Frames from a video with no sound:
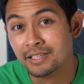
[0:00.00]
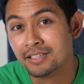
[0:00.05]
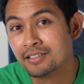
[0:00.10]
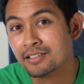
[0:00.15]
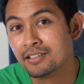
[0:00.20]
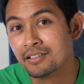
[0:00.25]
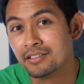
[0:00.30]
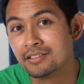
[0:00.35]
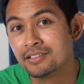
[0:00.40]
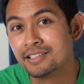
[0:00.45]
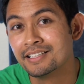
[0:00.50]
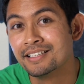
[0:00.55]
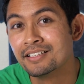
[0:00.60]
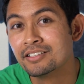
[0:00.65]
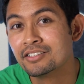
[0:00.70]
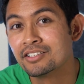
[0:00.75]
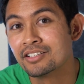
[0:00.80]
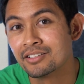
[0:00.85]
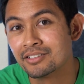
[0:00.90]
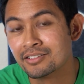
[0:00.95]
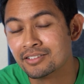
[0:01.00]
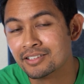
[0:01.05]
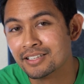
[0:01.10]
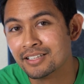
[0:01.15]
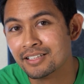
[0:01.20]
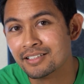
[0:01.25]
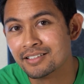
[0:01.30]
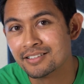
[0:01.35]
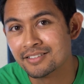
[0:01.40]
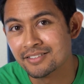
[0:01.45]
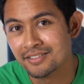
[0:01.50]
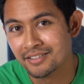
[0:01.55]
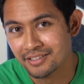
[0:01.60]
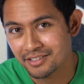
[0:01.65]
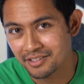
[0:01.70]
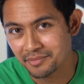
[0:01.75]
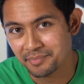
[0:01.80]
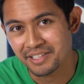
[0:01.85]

occurs internally on this lens